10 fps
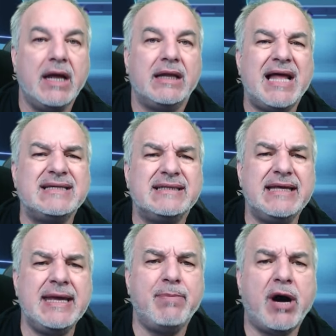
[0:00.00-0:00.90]
Last
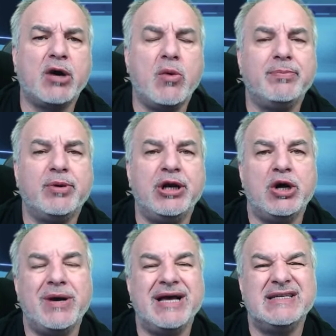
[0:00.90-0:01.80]
Epoch
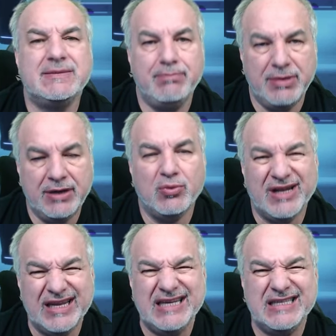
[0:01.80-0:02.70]
1.0 has been
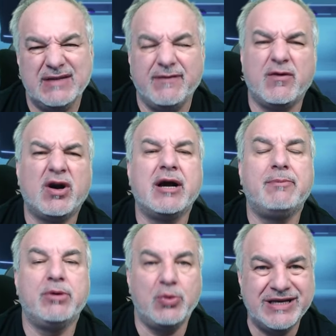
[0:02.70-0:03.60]
released for a
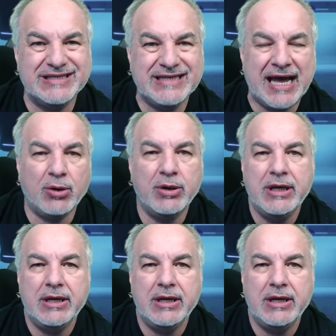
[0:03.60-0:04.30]
couple of weeks now,